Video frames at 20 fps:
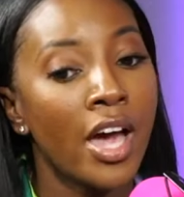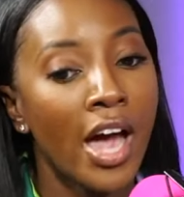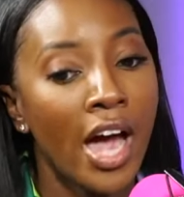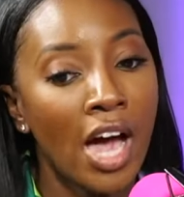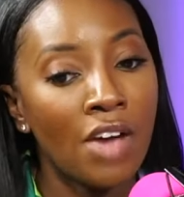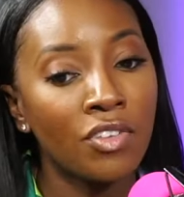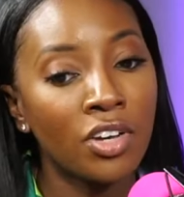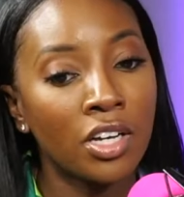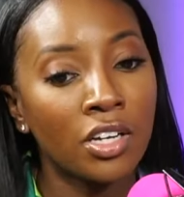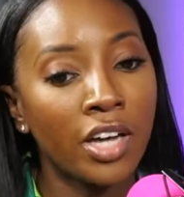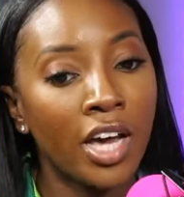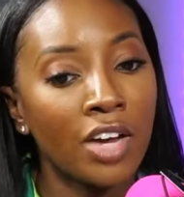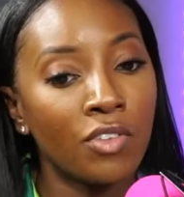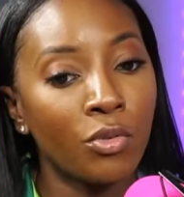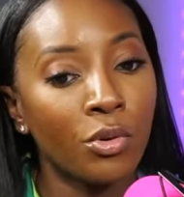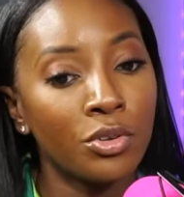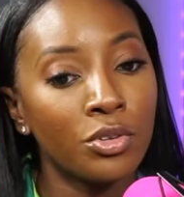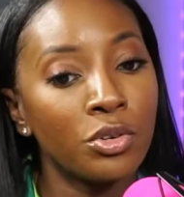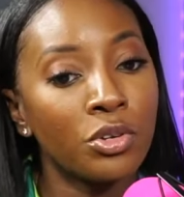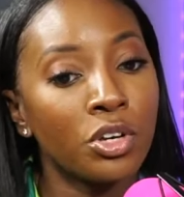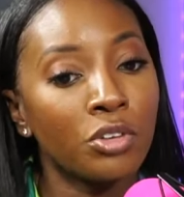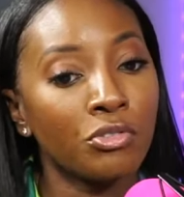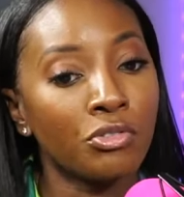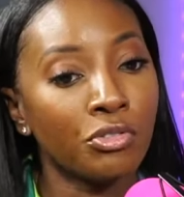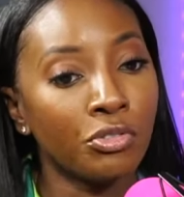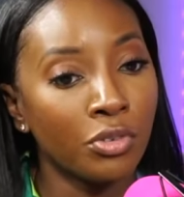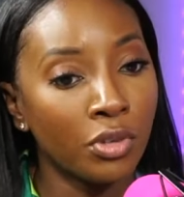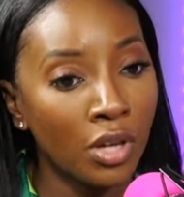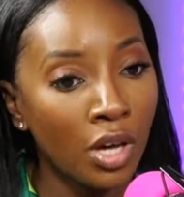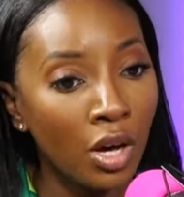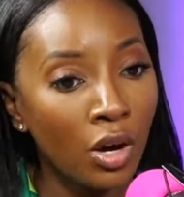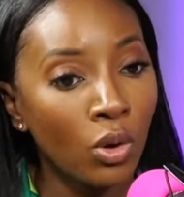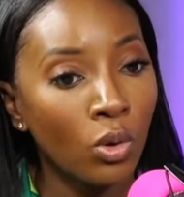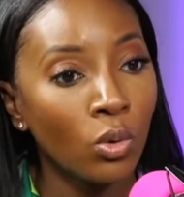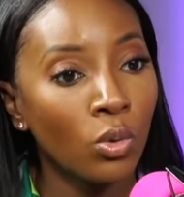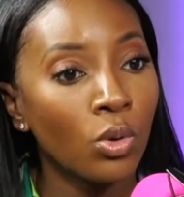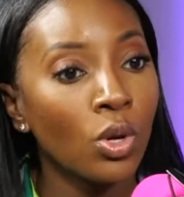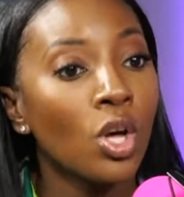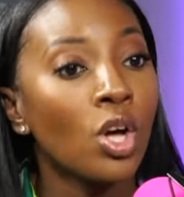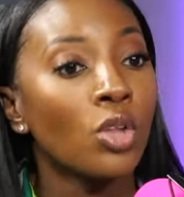having a life where you can
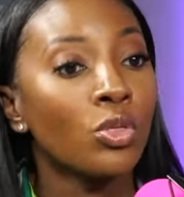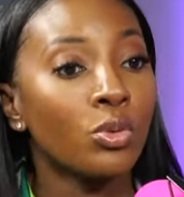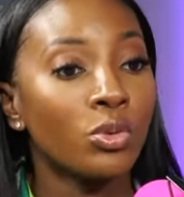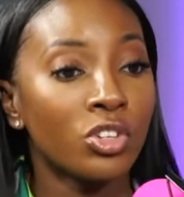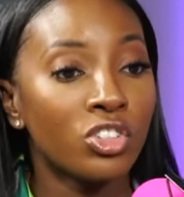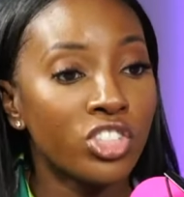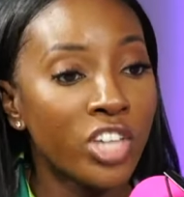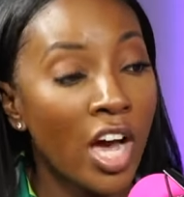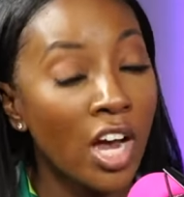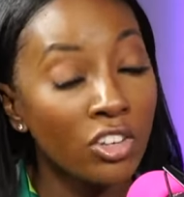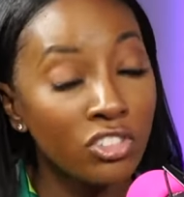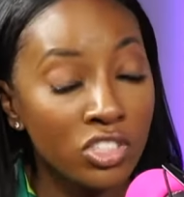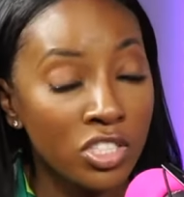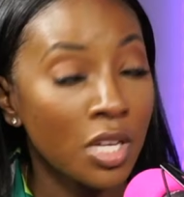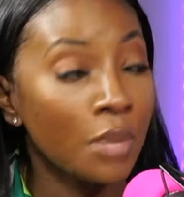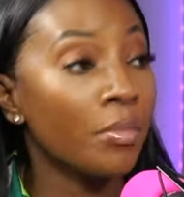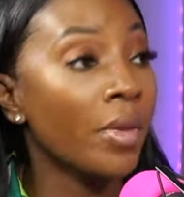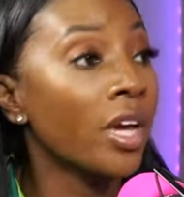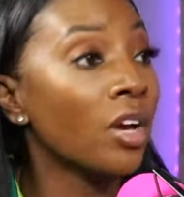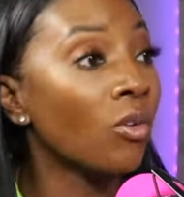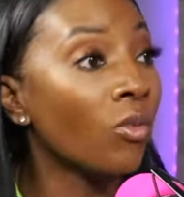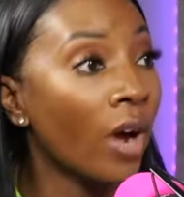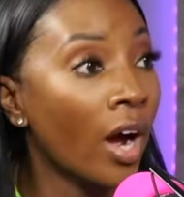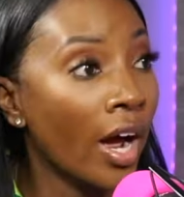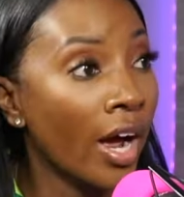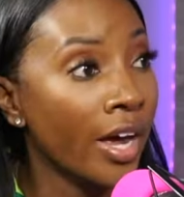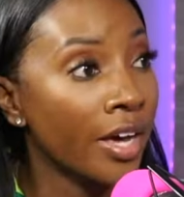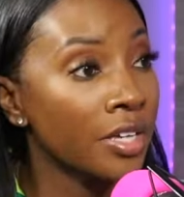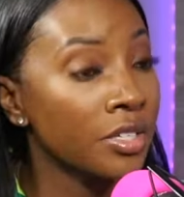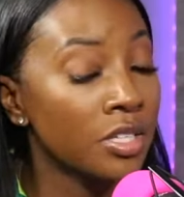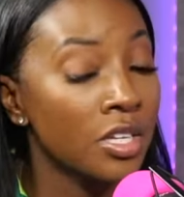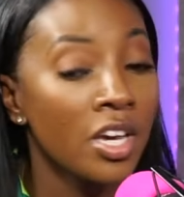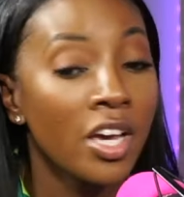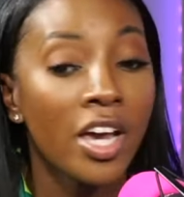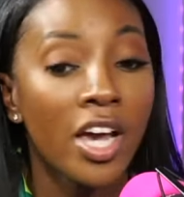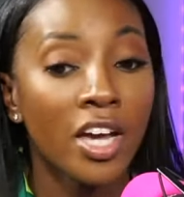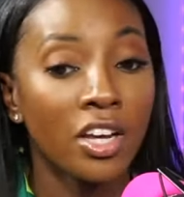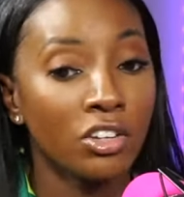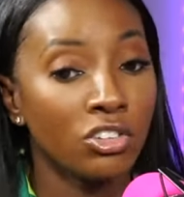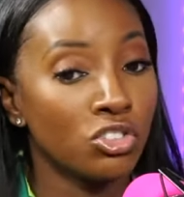flow through the challenges that may arise
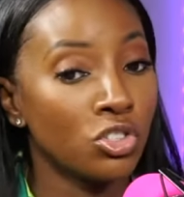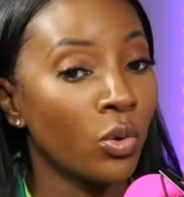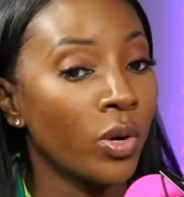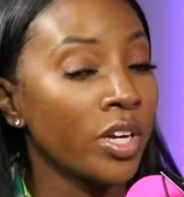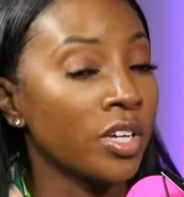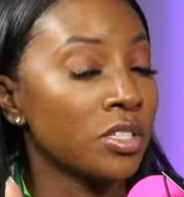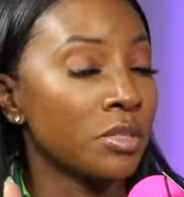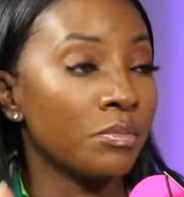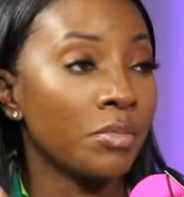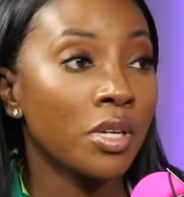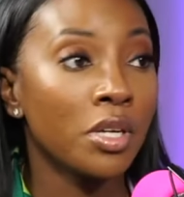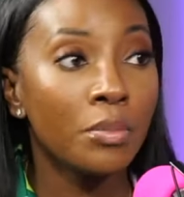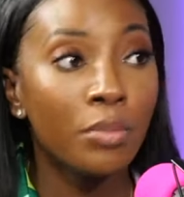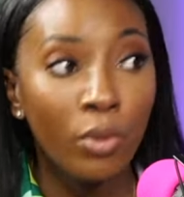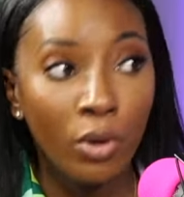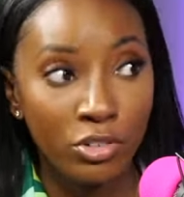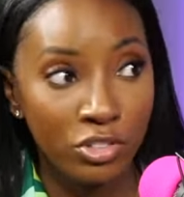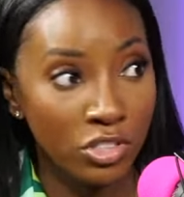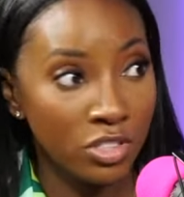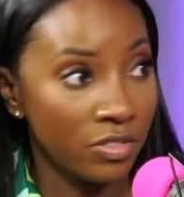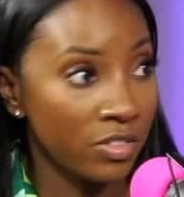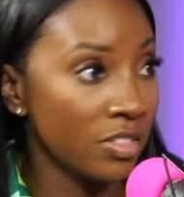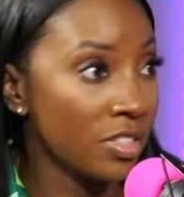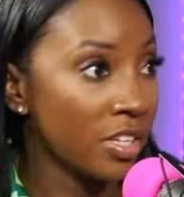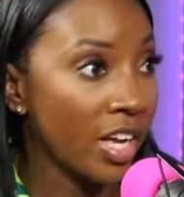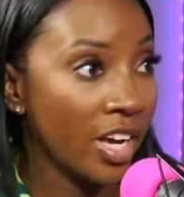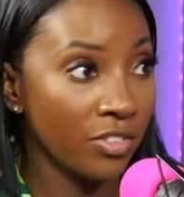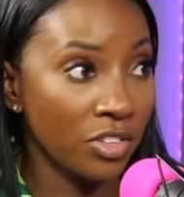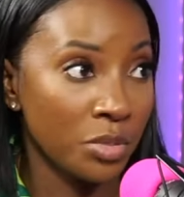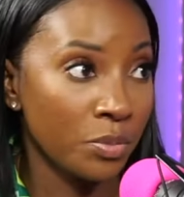and enjoy as many portions of this life as